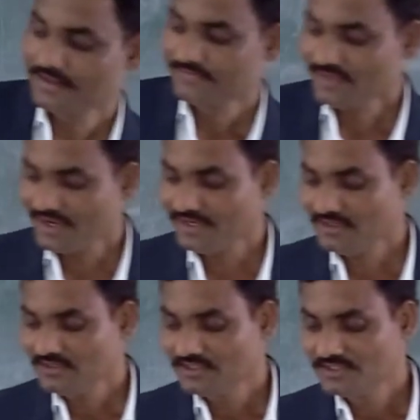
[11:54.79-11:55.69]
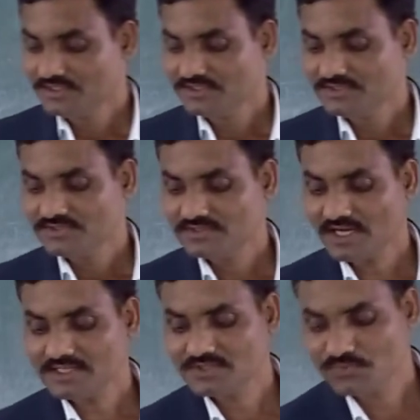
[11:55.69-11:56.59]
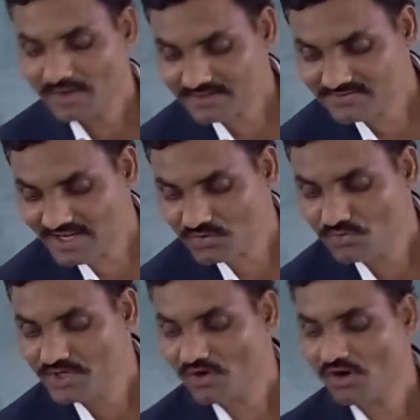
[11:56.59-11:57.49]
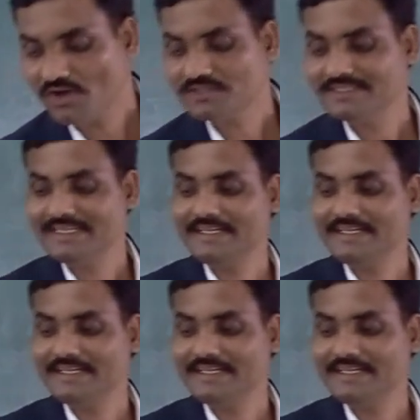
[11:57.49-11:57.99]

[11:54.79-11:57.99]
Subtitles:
Then, such works are going on in